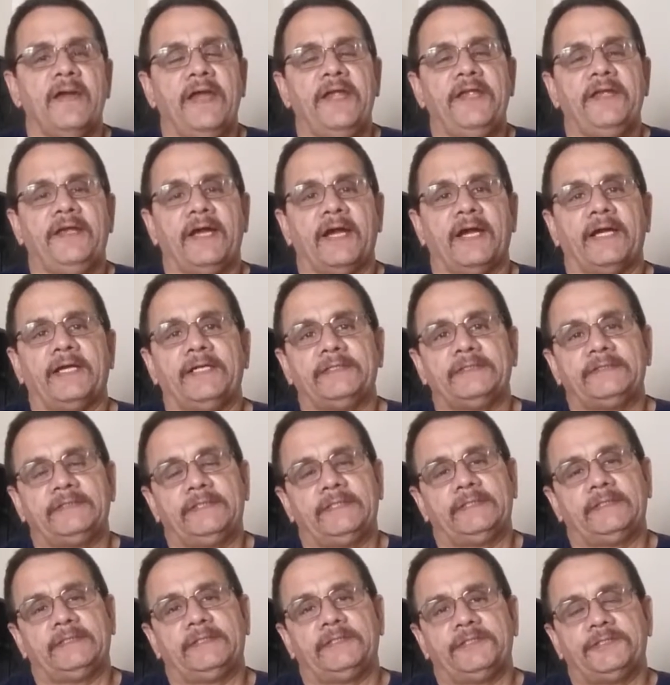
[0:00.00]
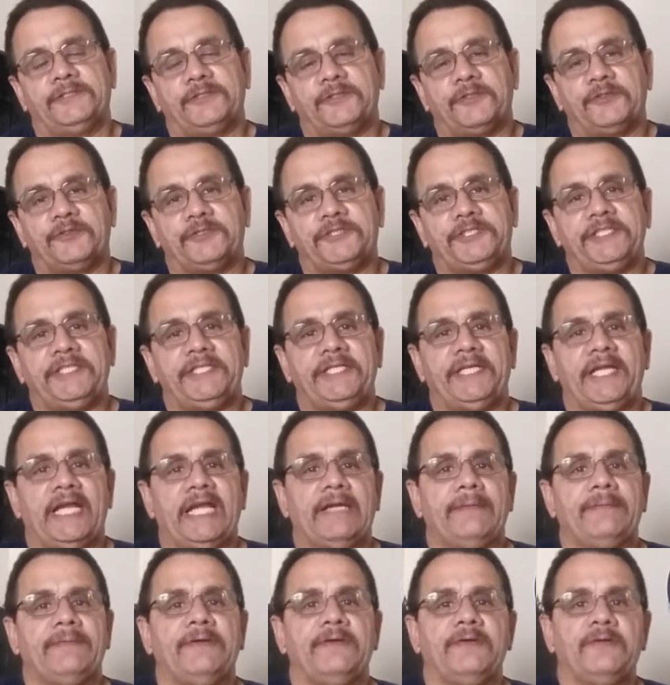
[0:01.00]
Hey guys, this is OG
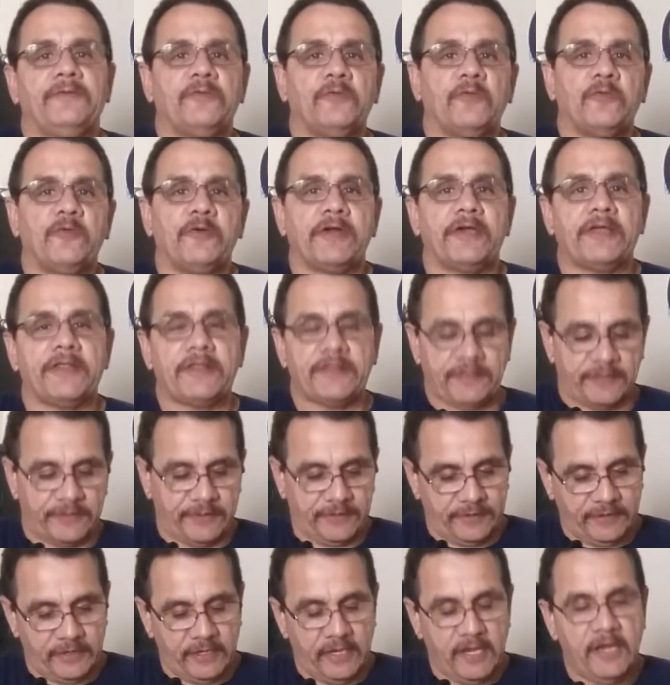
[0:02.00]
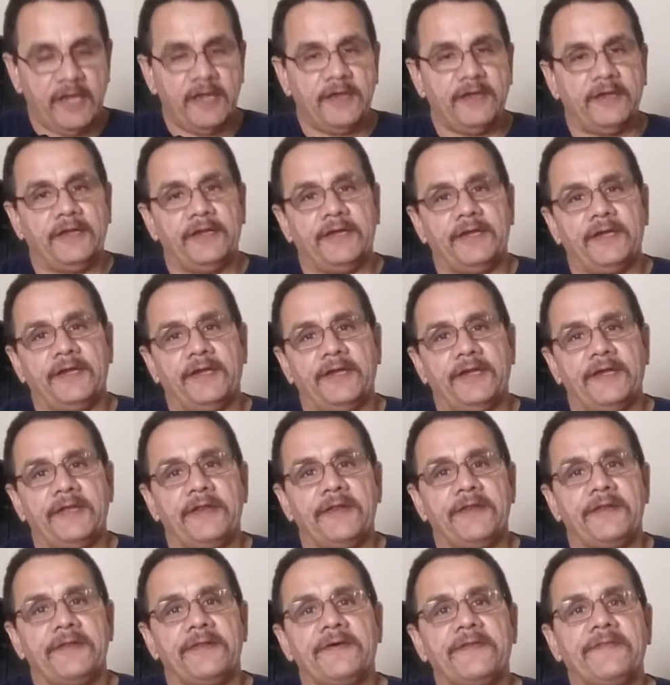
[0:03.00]
Gaming with
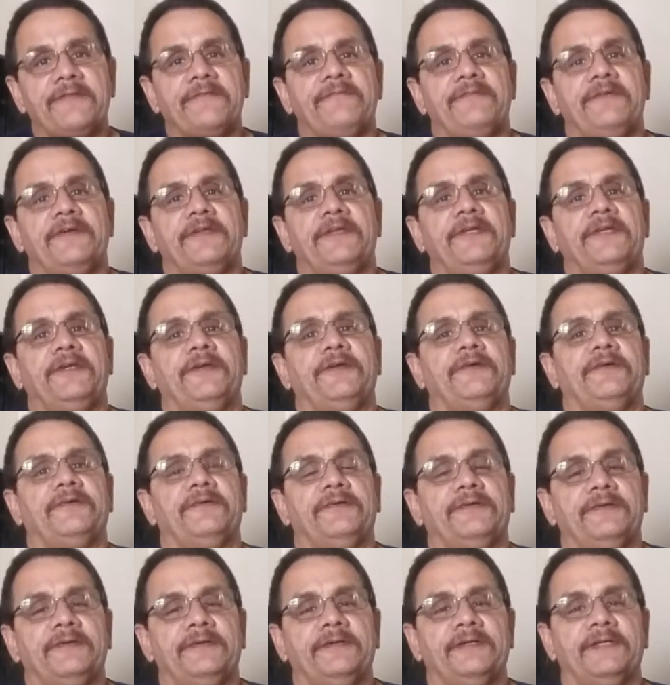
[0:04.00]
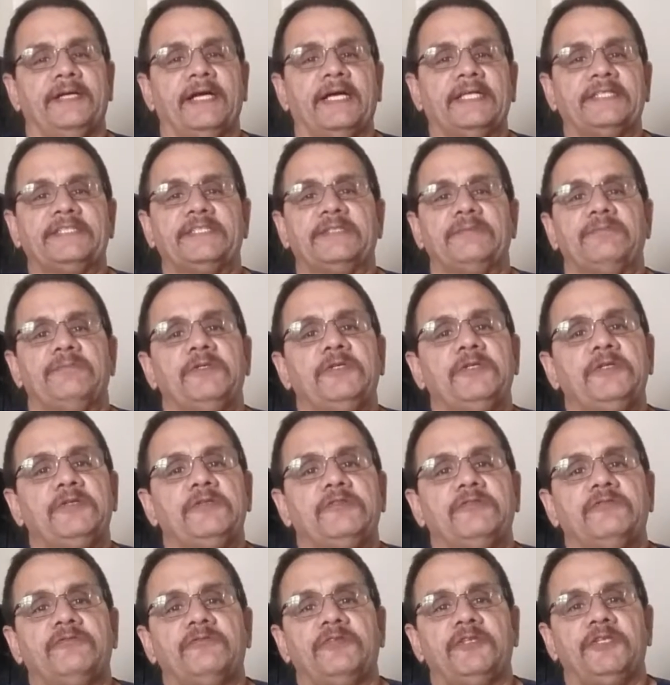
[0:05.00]
another video. Got some
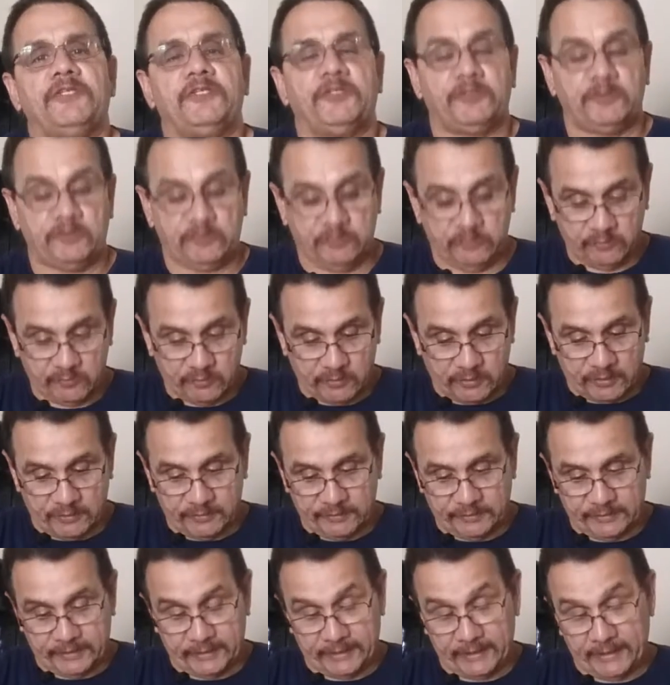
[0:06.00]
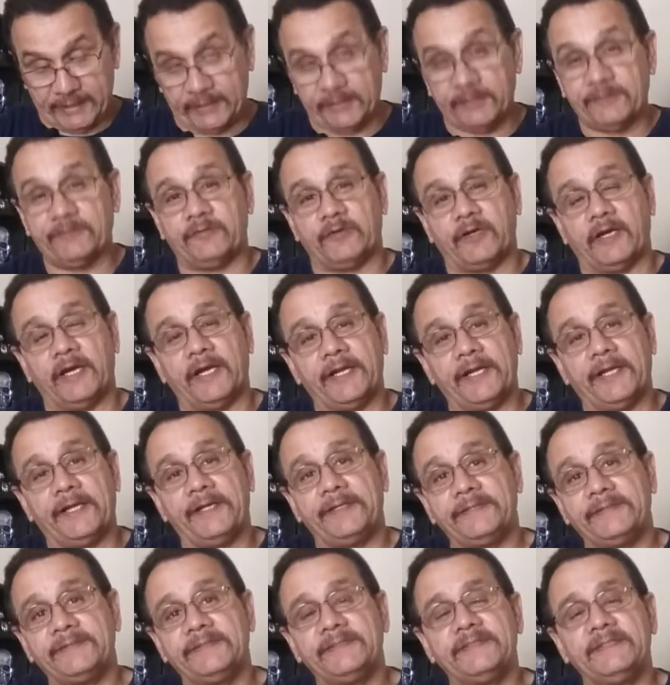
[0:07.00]
news for you. Well, today is
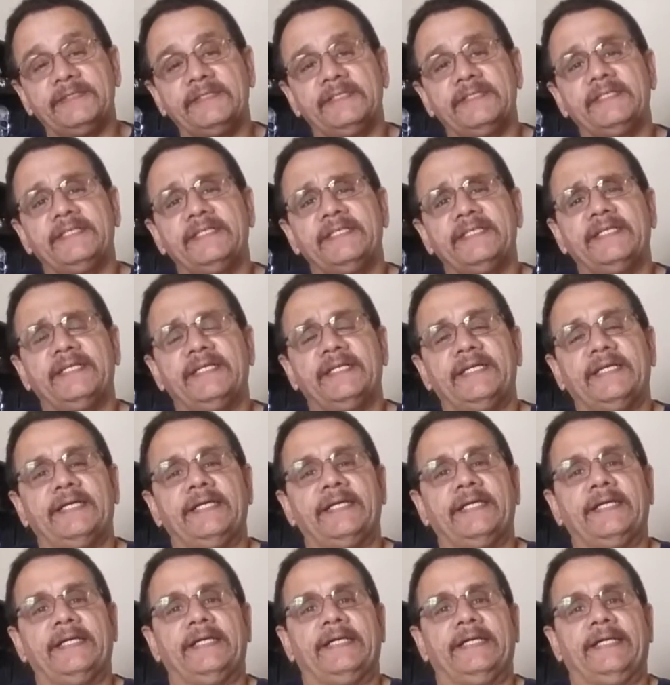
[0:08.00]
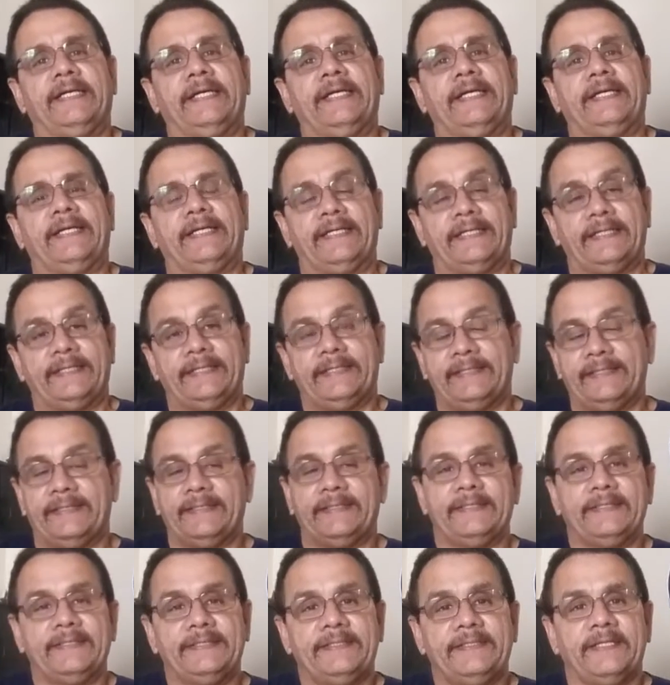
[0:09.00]
Friday, and
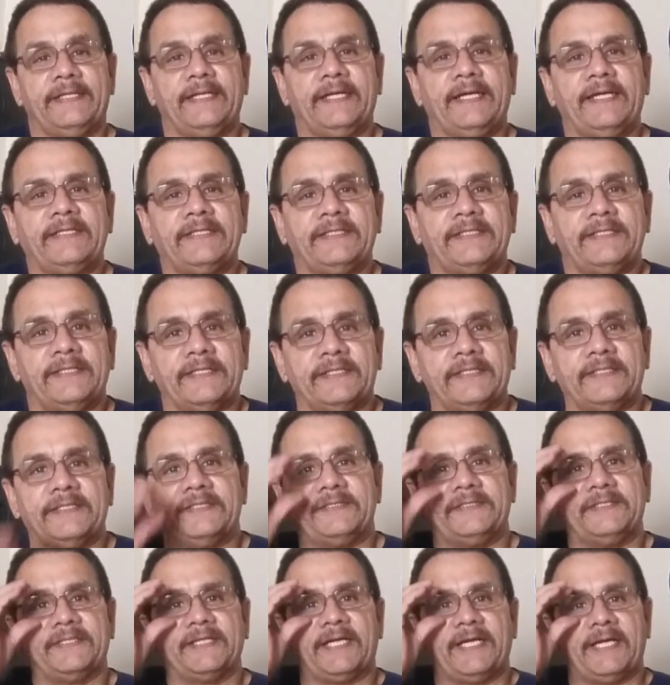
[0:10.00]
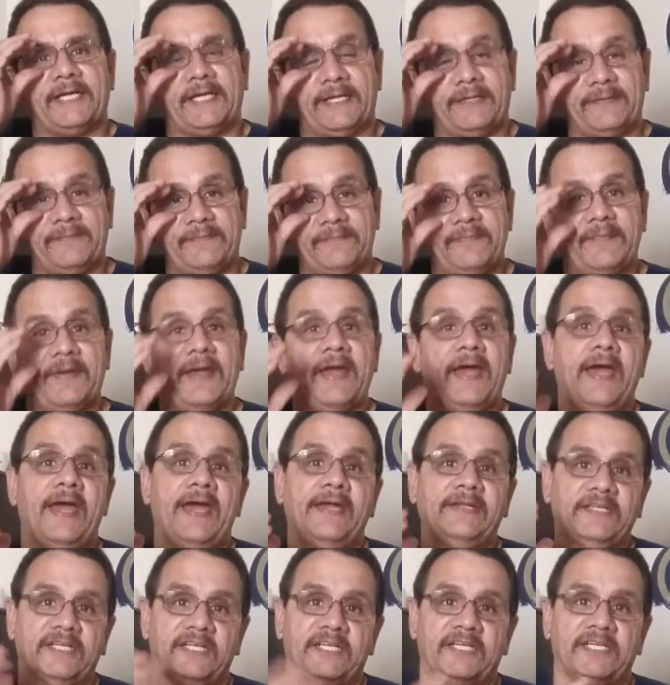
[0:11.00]
today the technician came
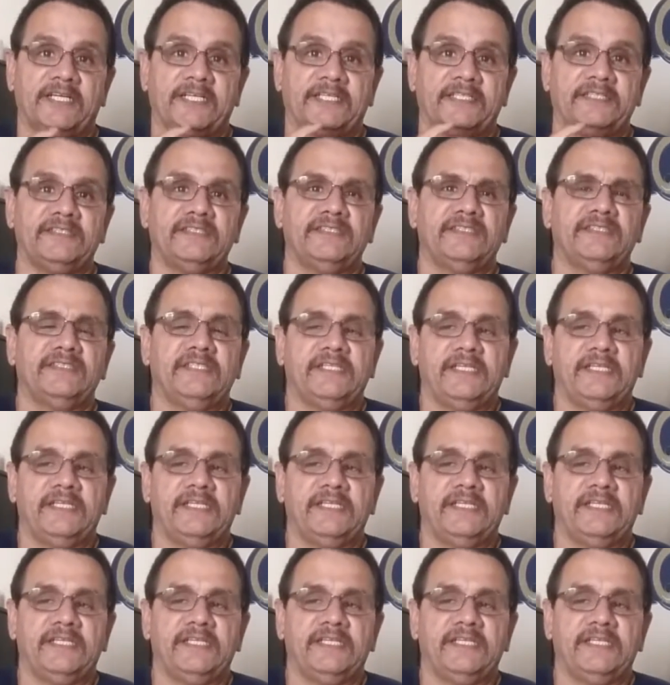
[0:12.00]
and gone.